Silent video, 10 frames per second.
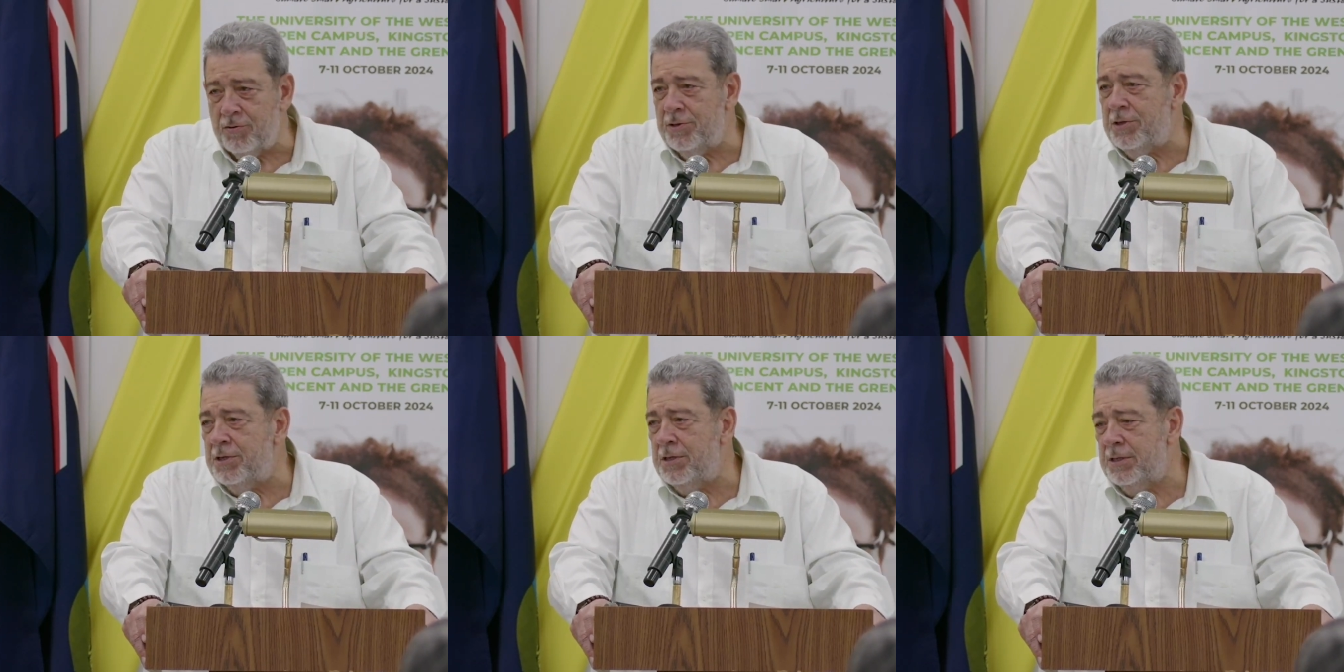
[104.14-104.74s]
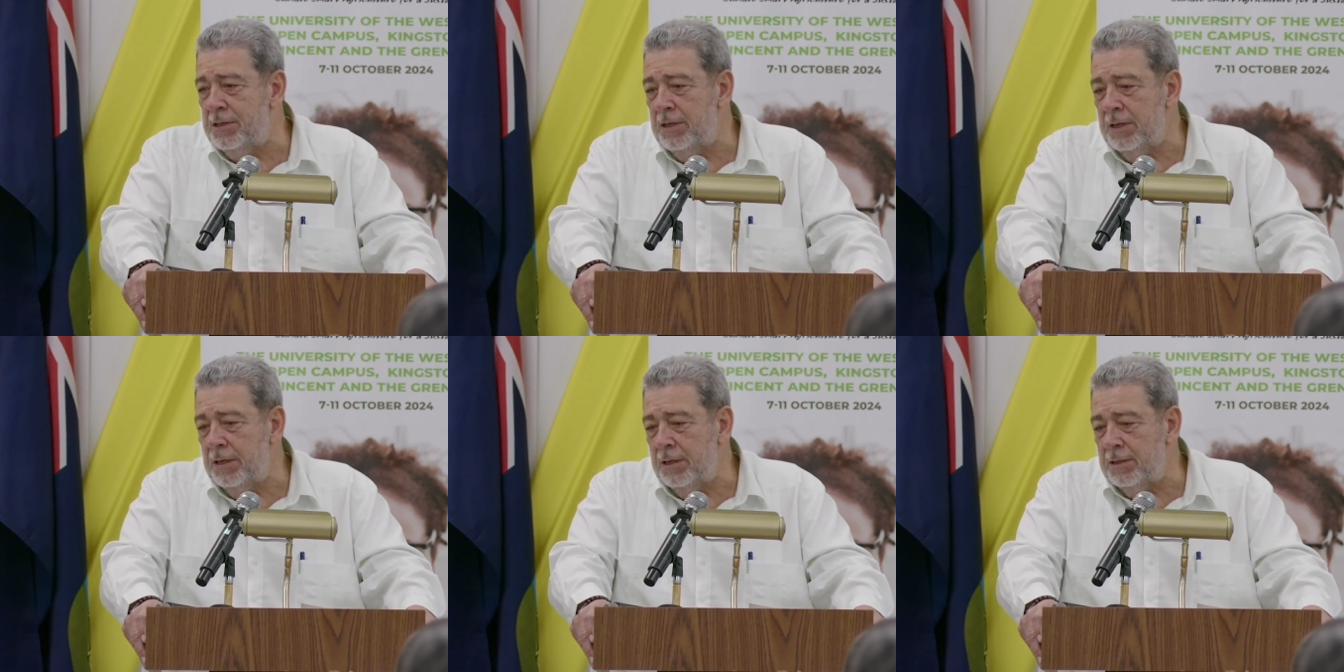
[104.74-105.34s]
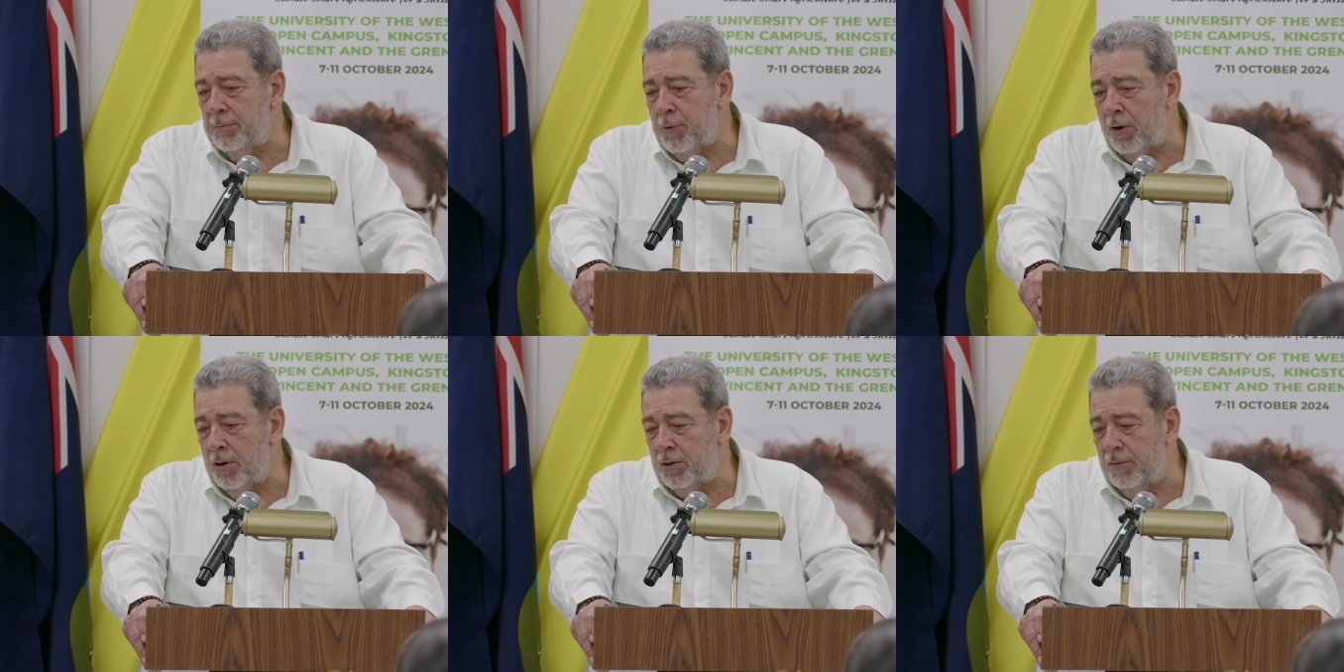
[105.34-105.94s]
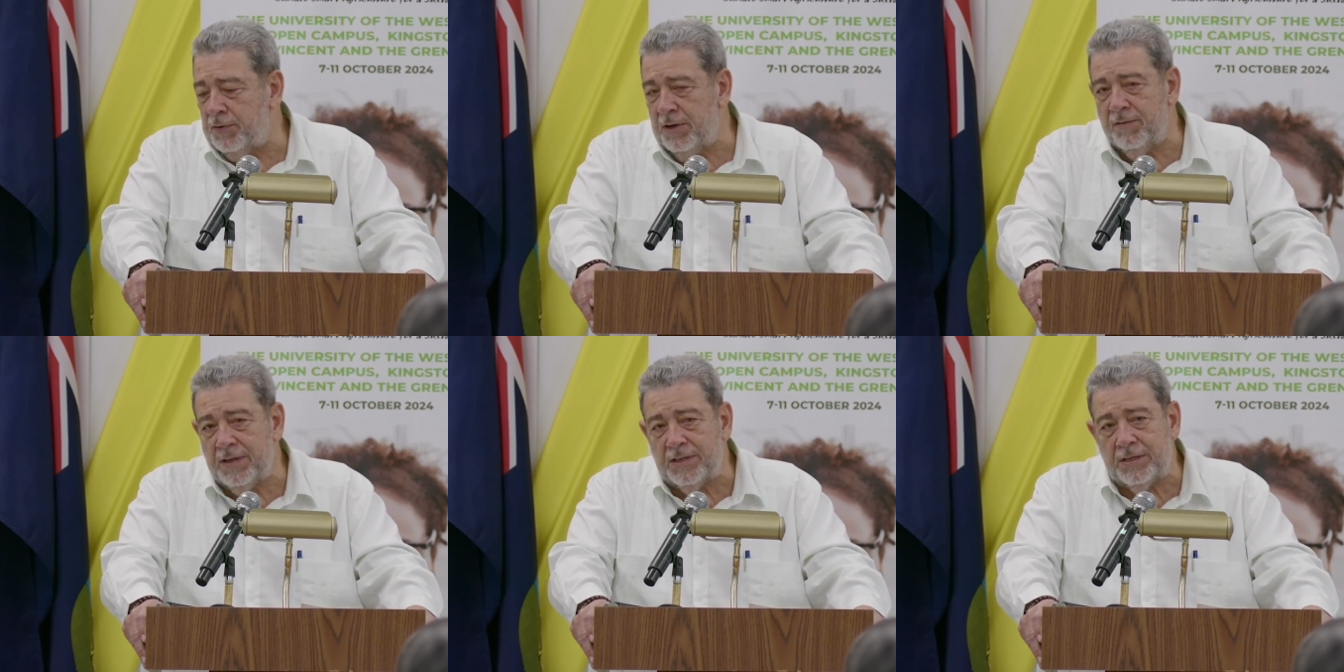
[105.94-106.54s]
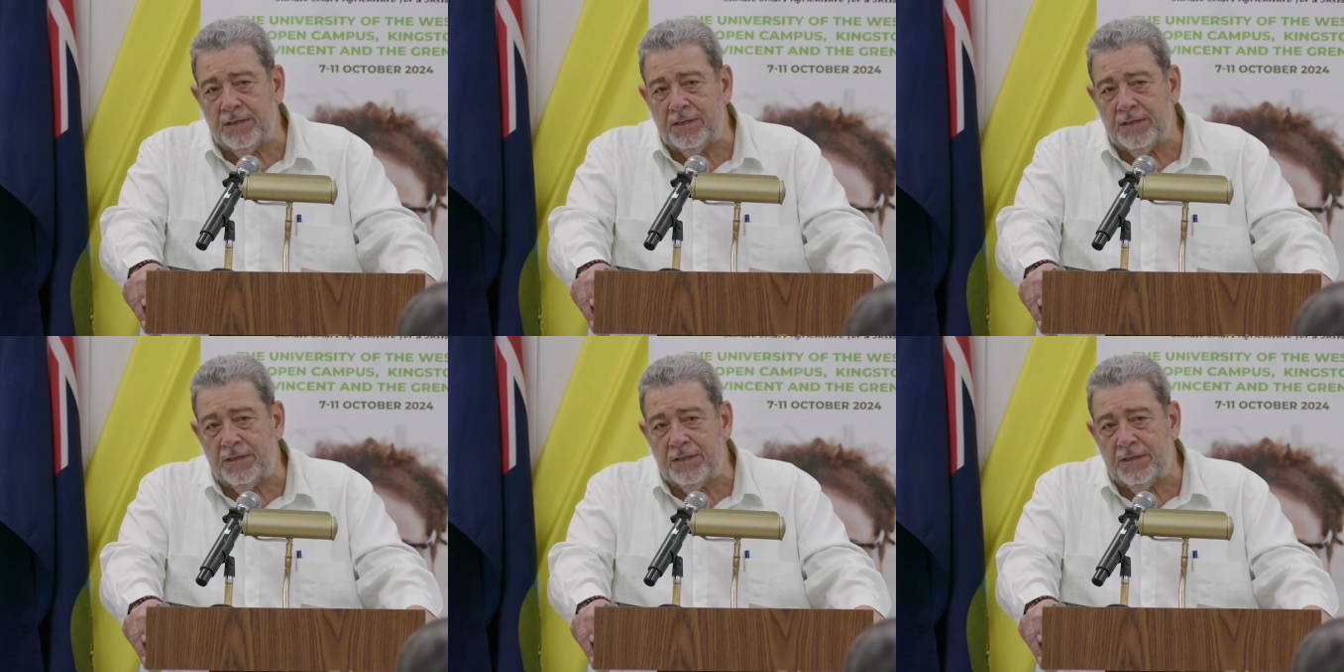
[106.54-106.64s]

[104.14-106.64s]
Andrews is a product of St.